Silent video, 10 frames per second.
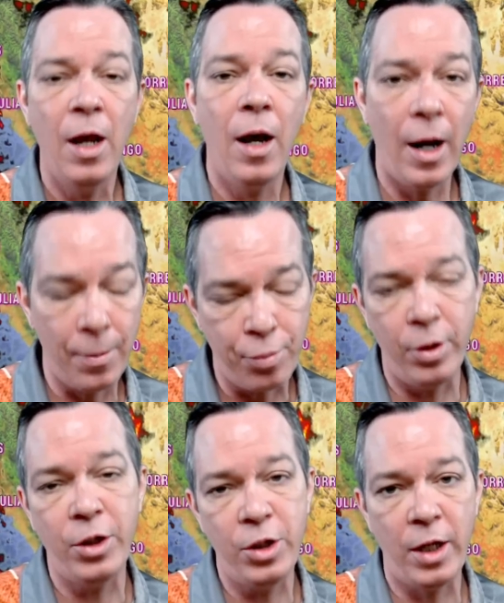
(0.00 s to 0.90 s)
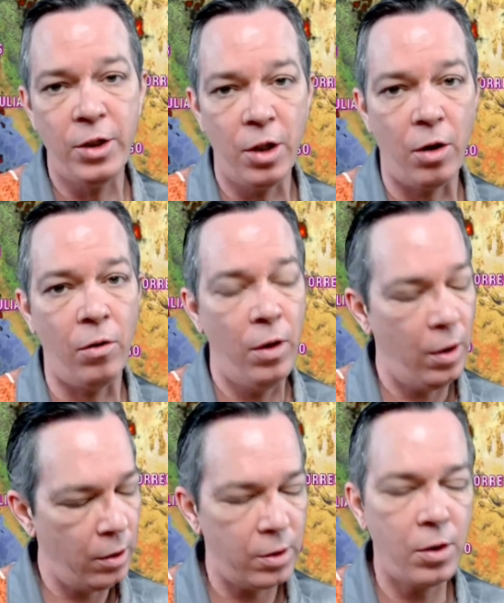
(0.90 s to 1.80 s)
I appreciate y'all
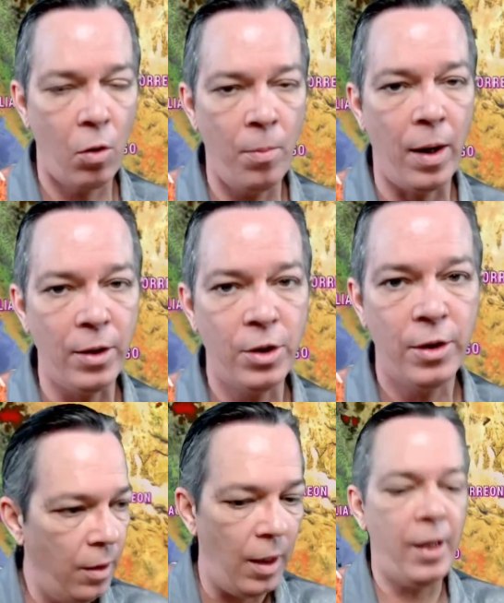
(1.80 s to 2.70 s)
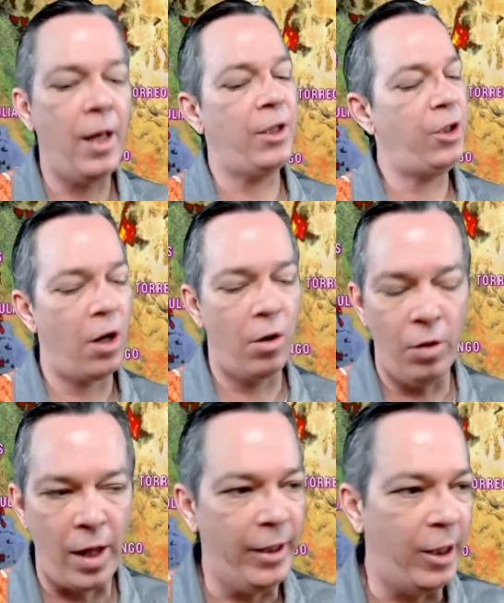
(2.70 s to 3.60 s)
so much. I guess y'all don't
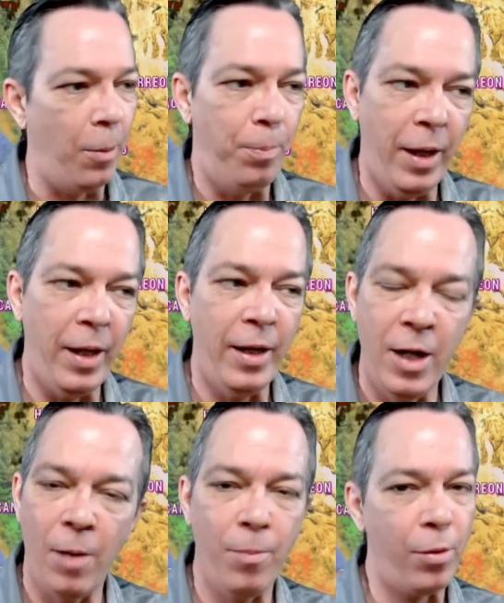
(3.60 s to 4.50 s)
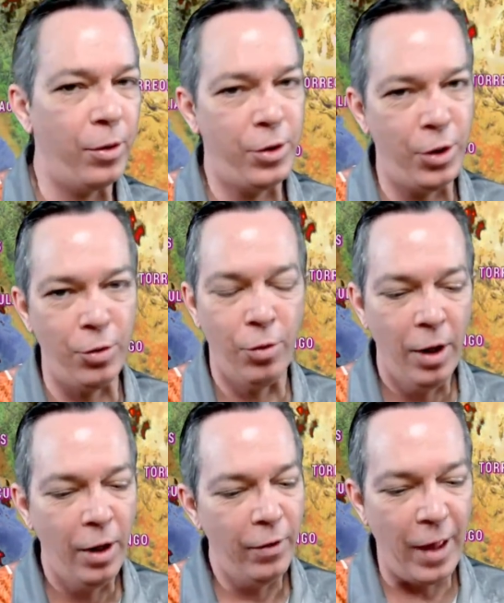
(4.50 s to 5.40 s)
like to be number two.
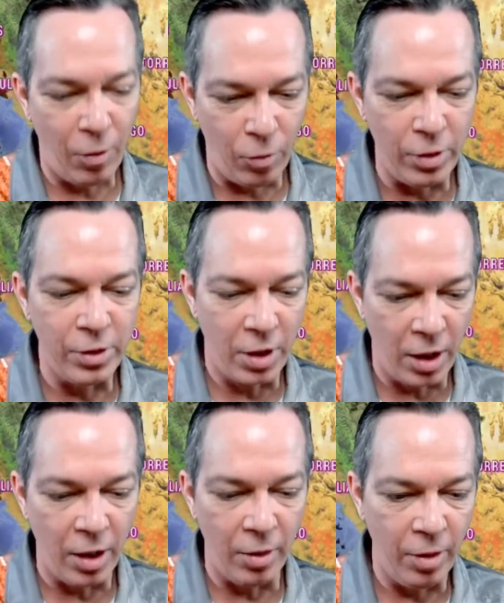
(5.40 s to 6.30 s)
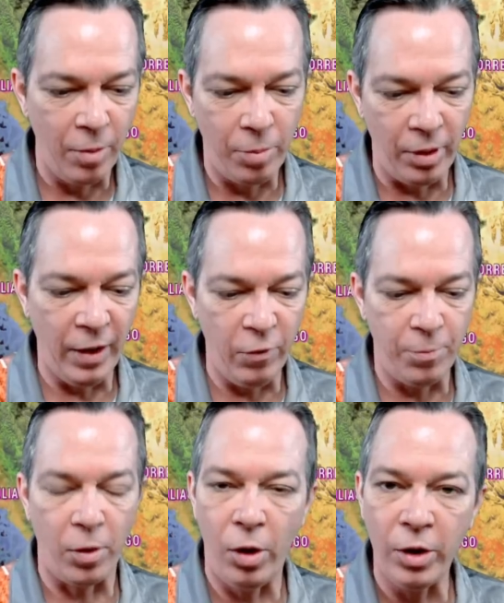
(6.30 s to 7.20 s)
That was
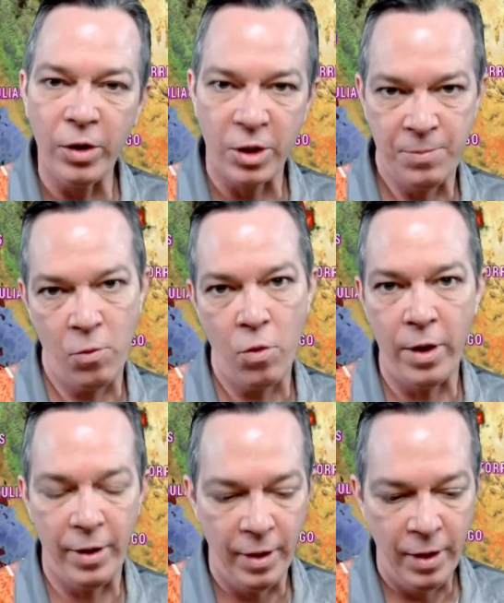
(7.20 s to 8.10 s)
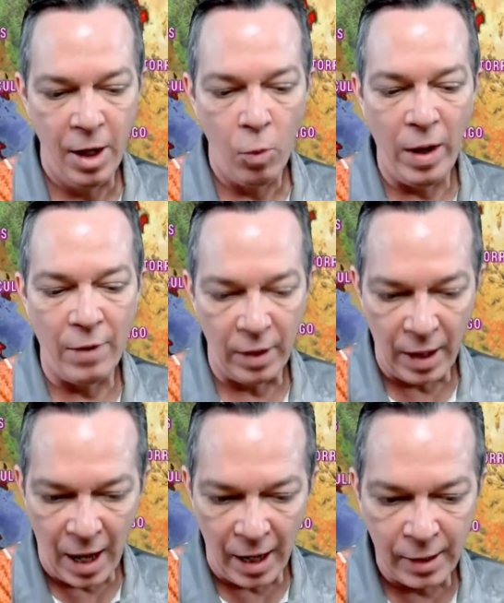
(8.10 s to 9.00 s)
unbelievable. Look this morning. We have a
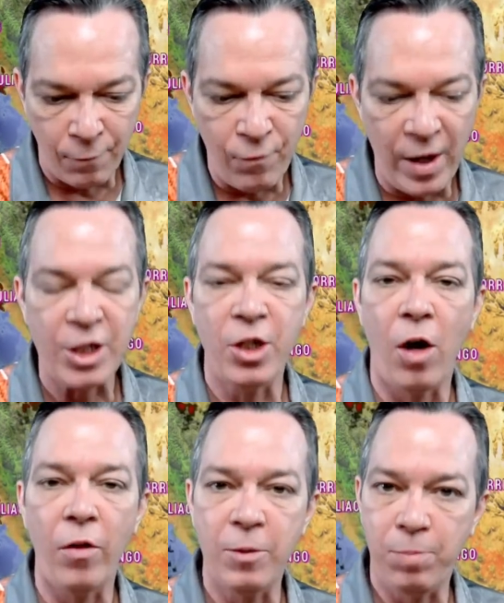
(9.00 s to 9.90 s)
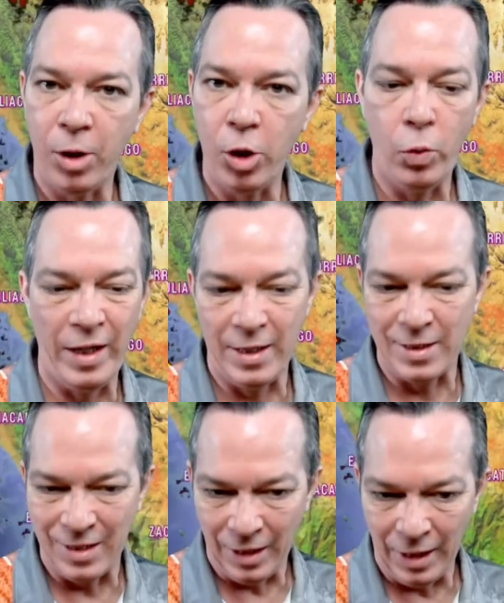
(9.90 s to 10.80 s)
lot of convection. All this blue
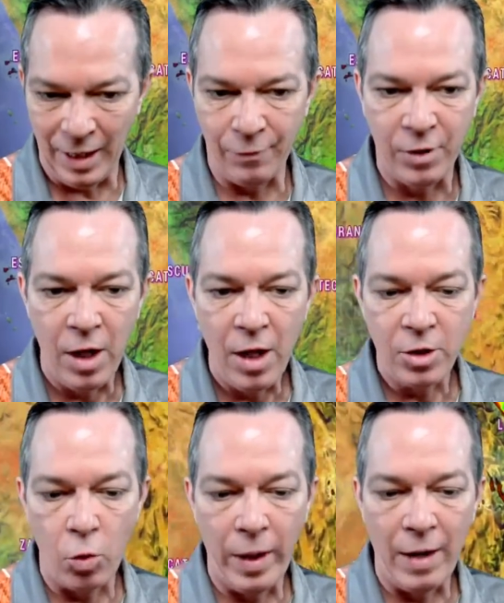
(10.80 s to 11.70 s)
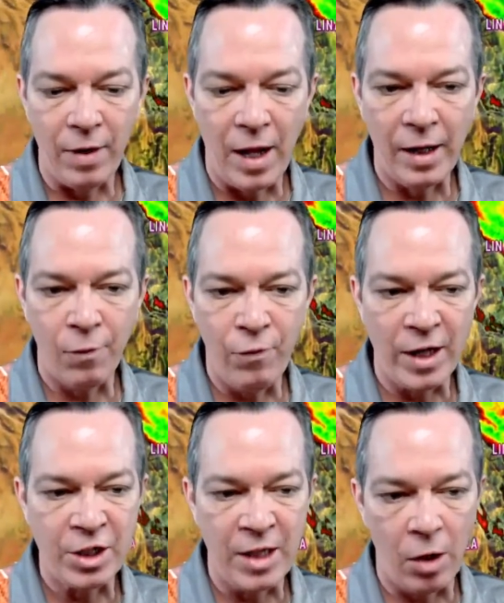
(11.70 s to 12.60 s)
is lift. So we have a lot of
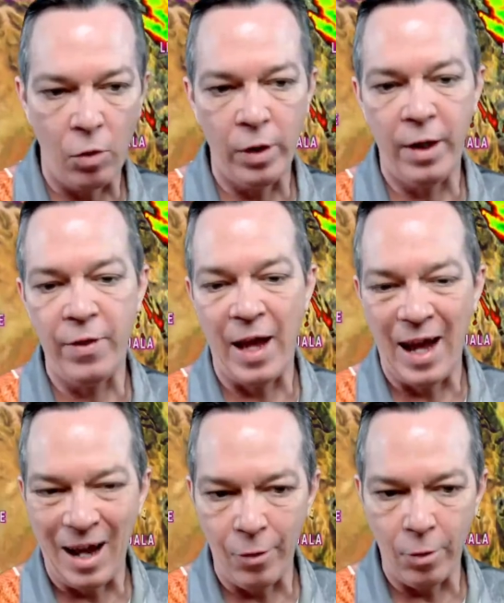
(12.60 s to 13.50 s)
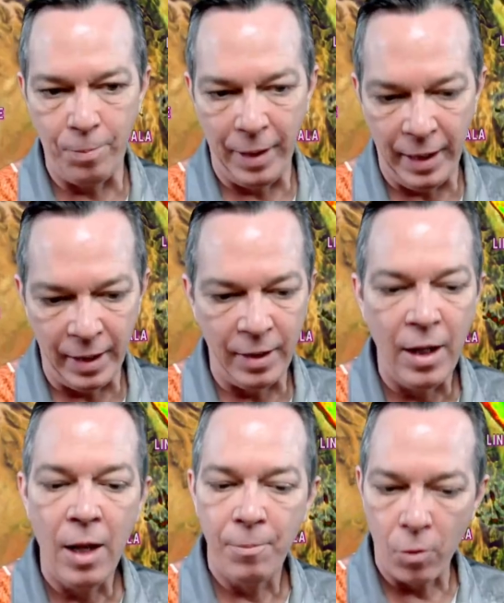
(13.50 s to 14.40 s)
convection, not only in the outer band,
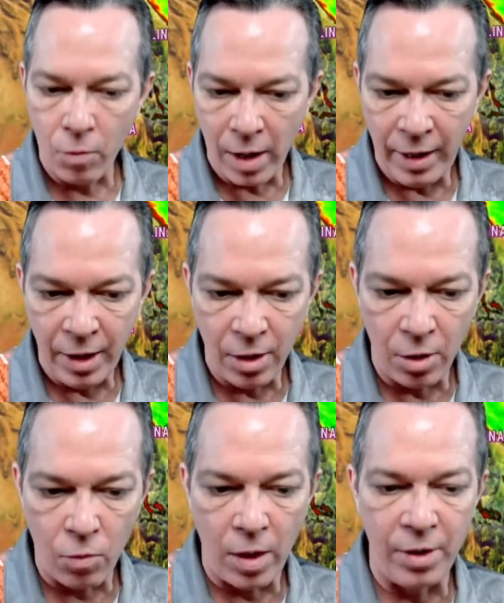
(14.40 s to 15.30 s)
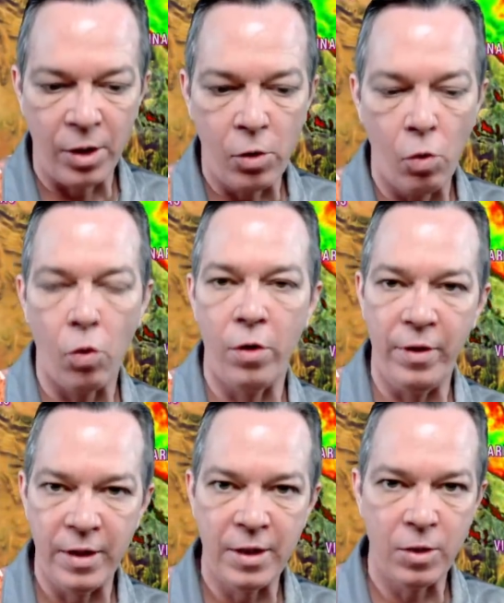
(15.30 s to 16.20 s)
but right here around the core. And
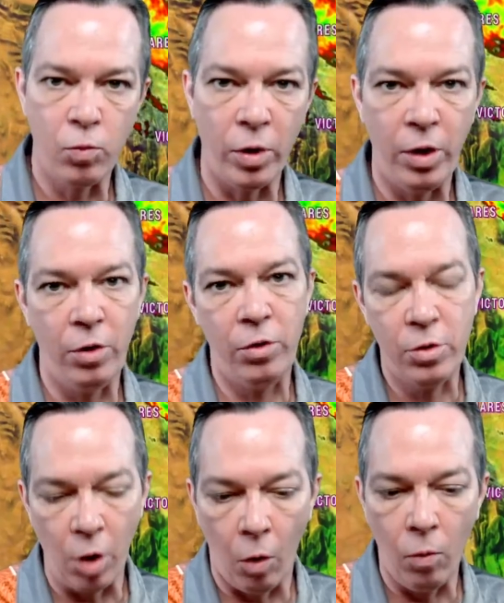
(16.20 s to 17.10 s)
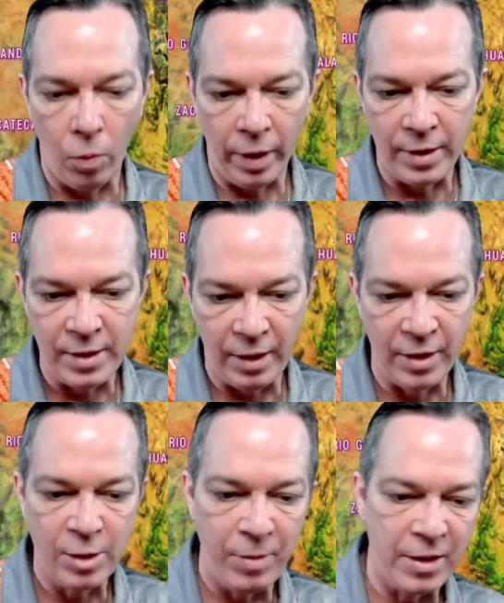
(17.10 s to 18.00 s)
this is what you don't want to see.
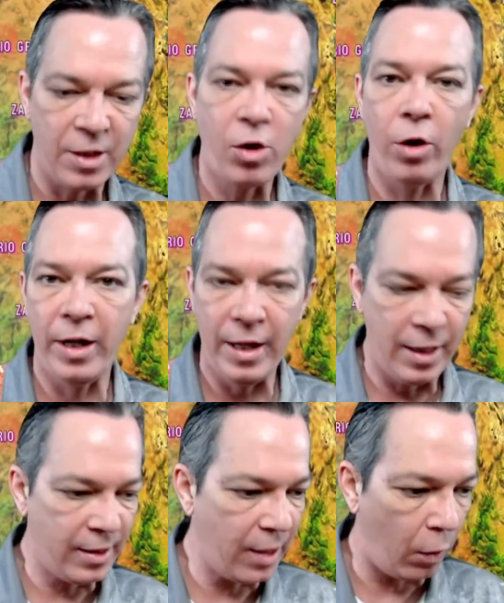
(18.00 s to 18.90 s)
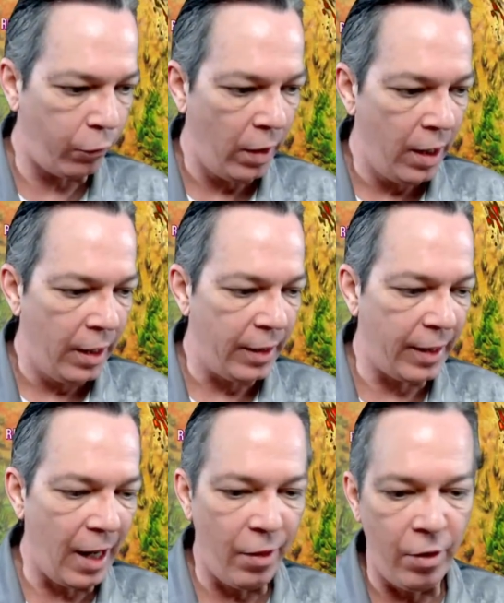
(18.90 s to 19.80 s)
This means it's starting to get itself
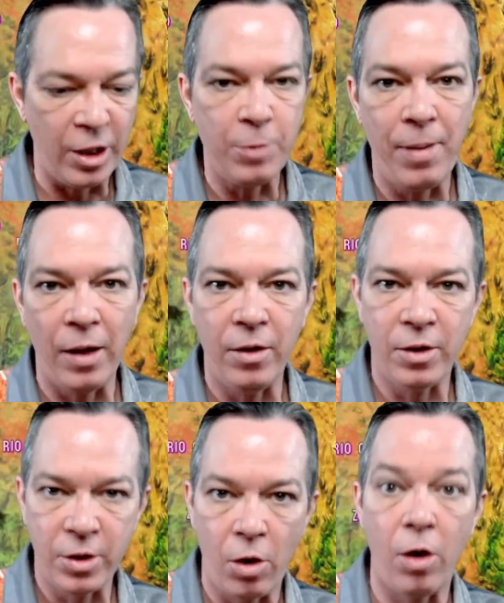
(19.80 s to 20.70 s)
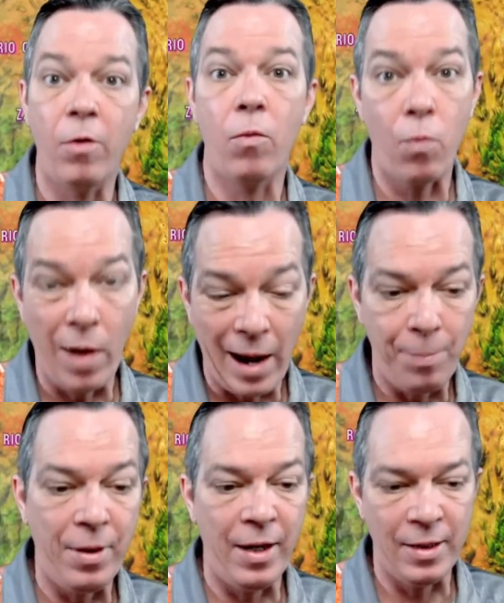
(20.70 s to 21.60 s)
together and it's about to start
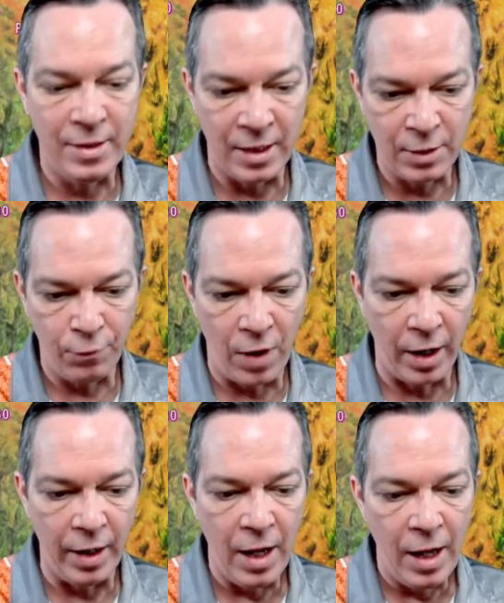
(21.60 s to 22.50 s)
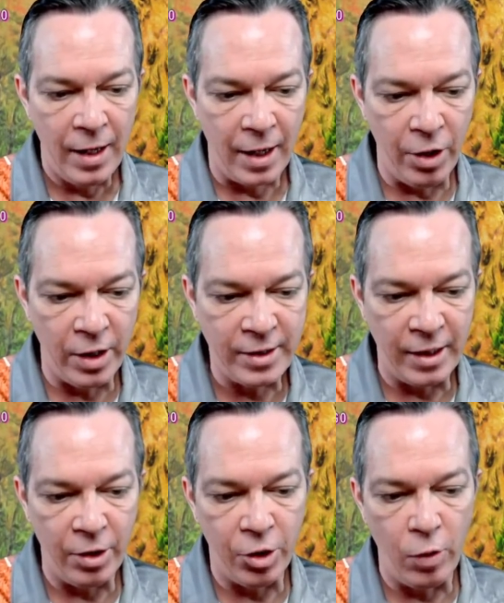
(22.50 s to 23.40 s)
rapid intensifying. Now you can see
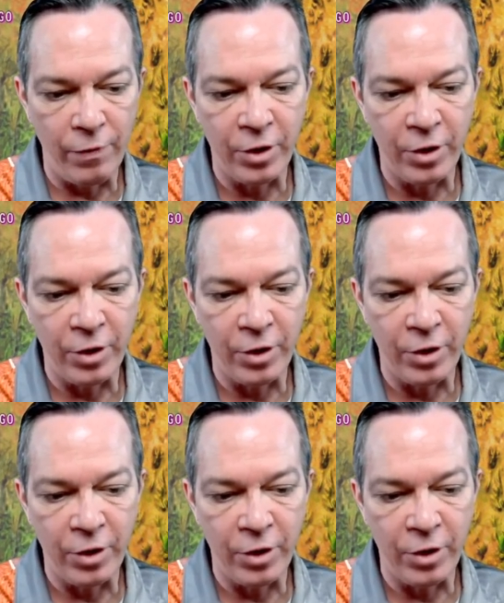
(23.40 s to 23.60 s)
you do have the